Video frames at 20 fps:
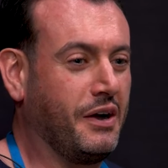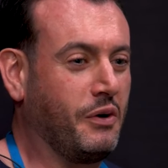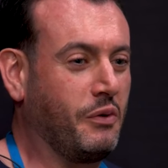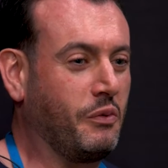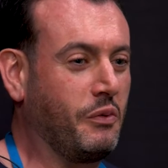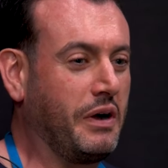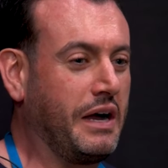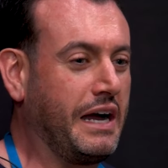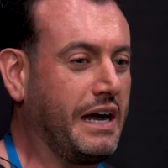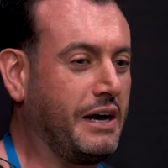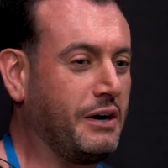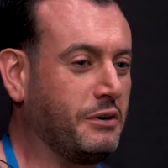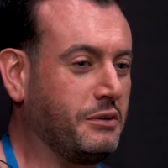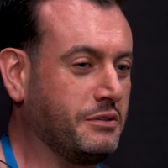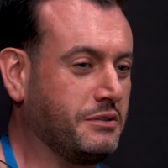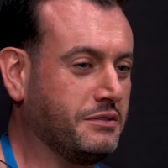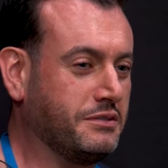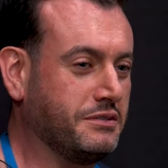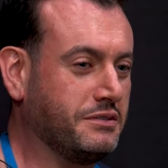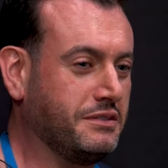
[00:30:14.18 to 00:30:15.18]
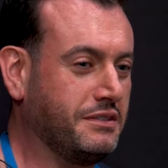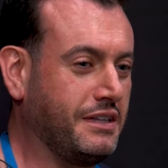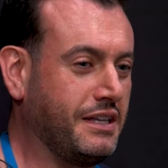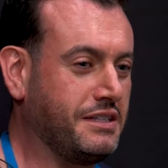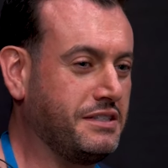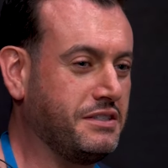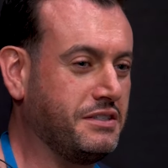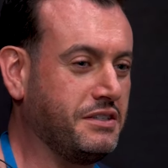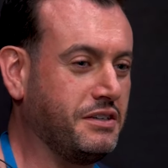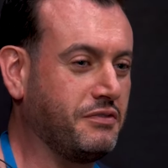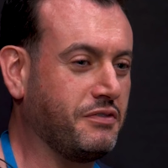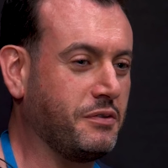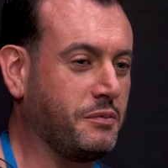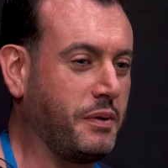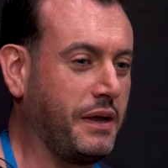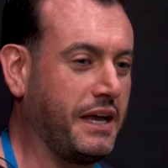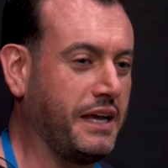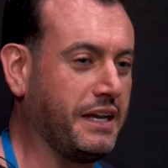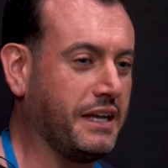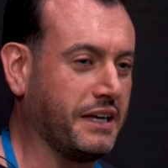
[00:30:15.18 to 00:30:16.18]
Wow, that's a different
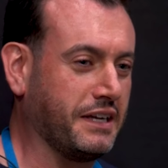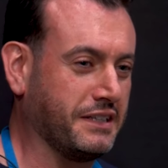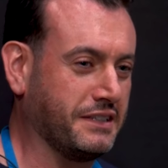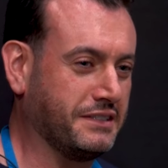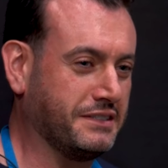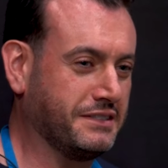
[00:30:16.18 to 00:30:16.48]
painting.